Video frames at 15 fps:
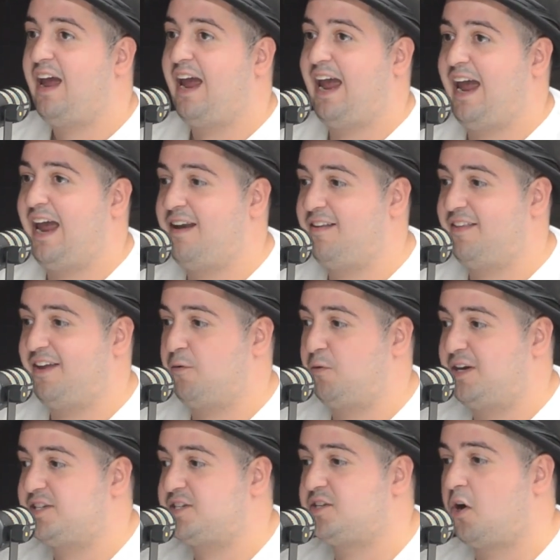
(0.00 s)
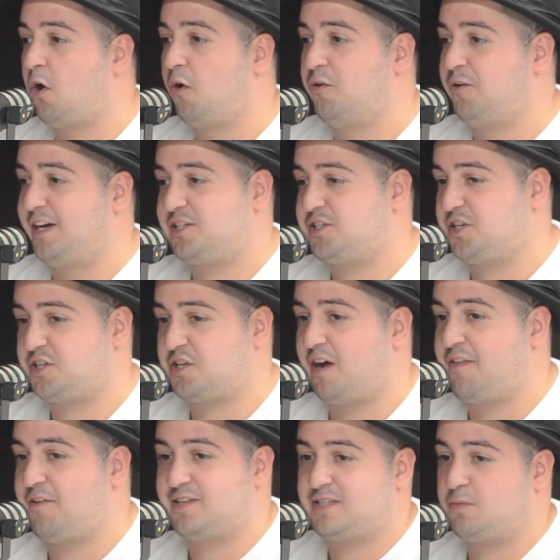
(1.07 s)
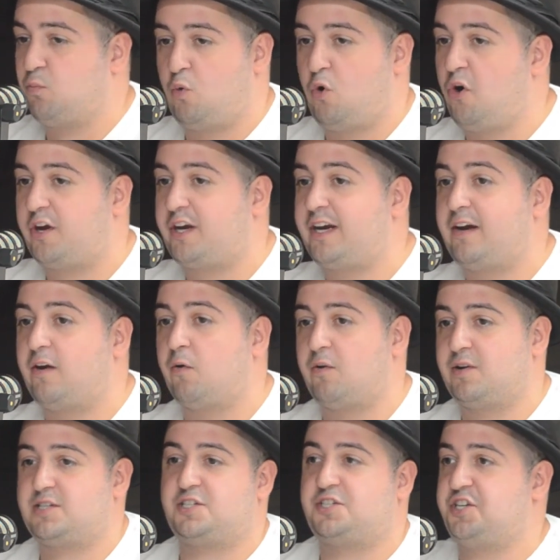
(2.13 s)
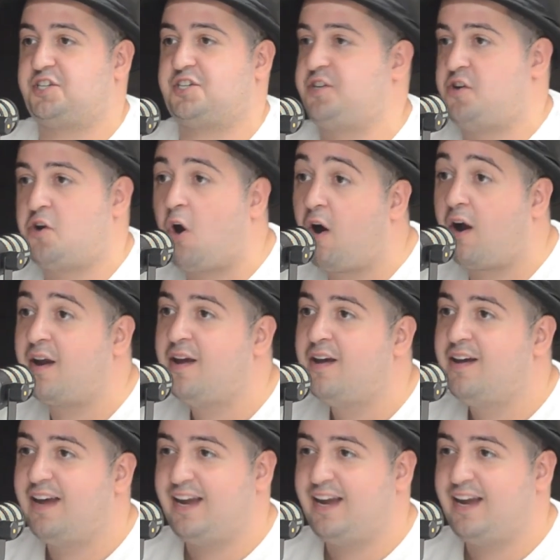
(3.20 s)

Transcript: Yeah. And there is no, it's just either it's working or it's just not.